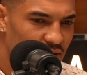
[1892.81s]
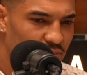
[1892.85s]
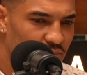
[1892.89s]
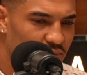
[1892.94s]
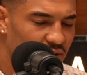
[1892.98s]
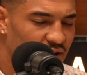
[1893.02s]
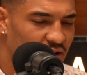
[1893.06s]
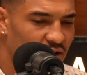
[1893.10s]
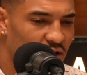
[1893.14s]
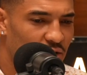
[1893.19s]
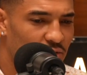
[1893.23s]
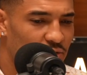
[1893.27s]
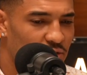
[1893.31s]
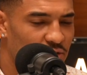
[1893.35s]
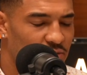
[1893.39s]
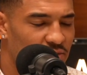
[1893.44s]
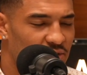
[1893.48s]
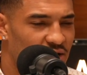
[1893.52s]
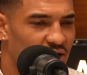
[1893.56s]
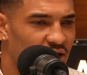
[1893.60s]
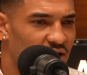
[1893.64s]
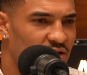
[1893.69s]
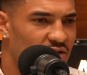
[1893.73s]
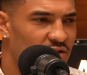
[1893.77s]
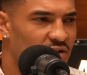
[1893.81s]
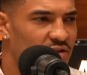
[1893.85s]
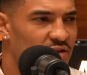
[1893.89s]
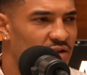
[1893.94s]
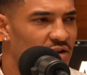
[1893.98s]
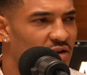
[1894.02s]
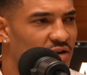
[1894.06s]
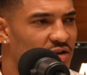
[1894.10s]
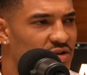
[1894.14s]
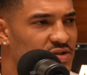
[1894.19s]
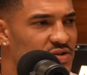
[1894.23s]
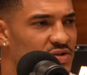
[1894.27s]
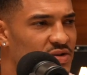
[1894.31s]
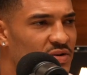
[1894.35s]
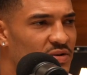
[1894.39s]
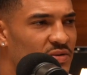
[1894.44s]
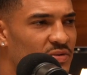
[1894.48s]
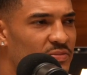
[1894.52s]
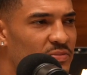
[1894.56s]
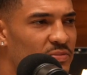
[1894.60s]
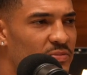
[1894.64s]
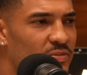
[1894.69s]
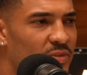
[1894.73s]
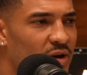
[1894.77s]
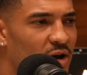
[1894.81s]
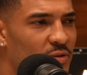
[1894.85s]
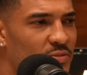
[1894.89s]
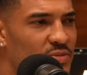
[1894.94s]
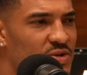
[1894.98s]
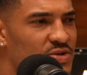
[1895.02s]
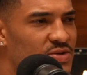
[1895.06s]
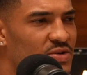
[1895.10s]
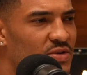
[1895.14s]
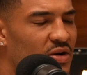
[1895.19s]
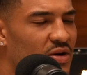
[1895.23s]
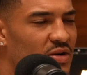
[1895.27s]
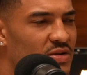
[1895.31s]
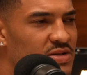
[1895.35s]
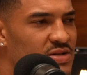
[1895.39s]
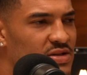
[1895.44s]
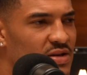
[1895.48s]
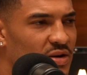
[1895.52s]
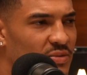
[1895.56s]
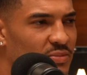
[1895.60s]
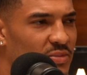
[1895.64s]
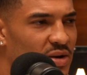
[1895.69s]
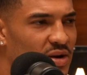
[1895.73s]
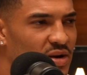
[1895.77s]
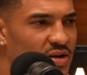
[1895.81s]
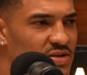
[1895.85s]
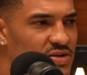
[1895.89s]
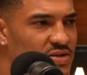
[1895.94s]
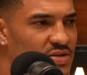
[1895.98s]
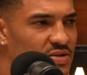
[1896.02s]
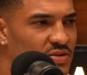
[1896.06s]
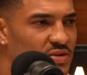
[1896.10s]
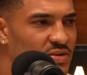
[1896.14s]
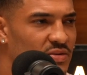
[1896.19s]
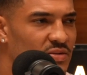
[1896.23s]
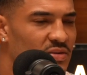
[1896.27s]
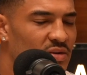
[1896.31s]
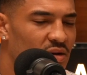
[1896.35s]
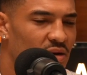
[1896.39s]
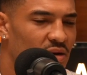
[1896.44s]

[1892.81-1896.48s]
bring our room together, and then also help us grow as young men too.